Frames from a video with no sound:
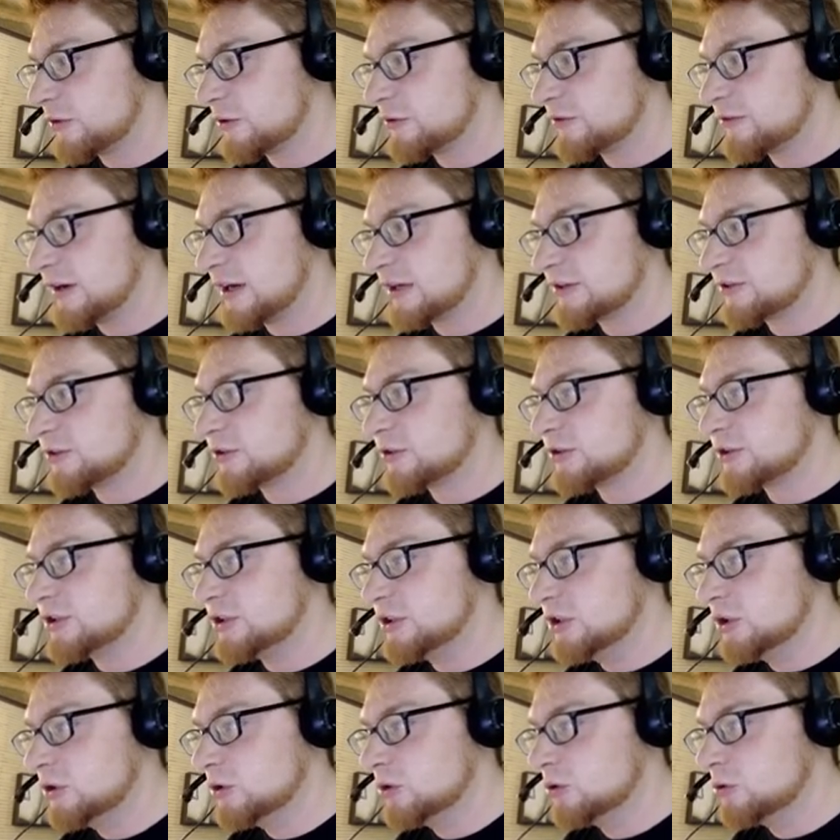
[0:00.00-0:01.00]
factor
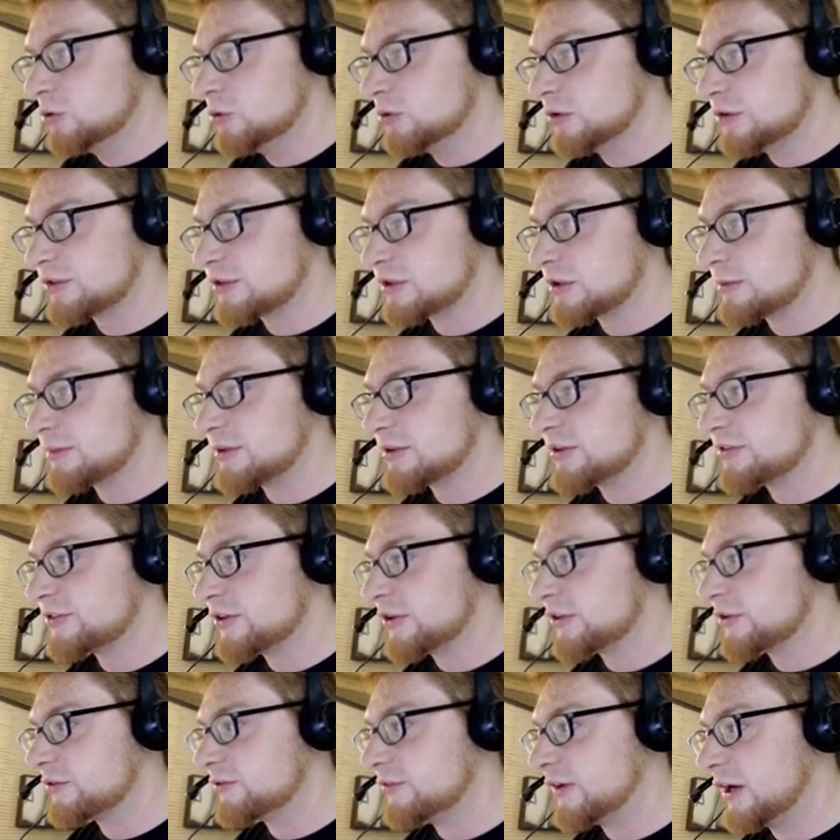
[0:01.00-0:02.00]
q is going to be this
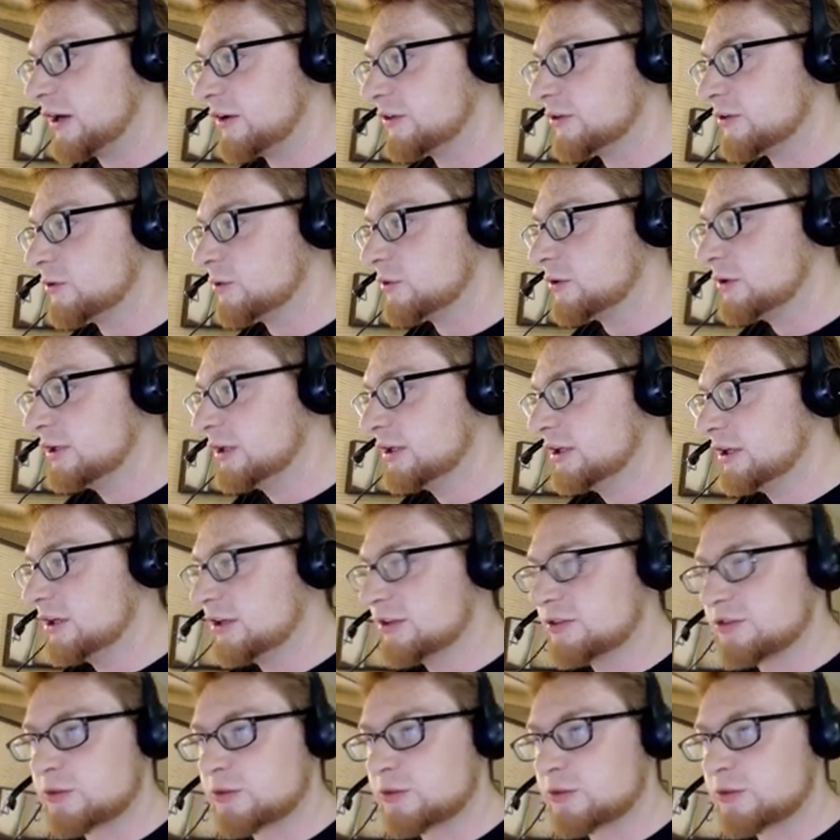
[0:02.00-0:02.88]
other value, so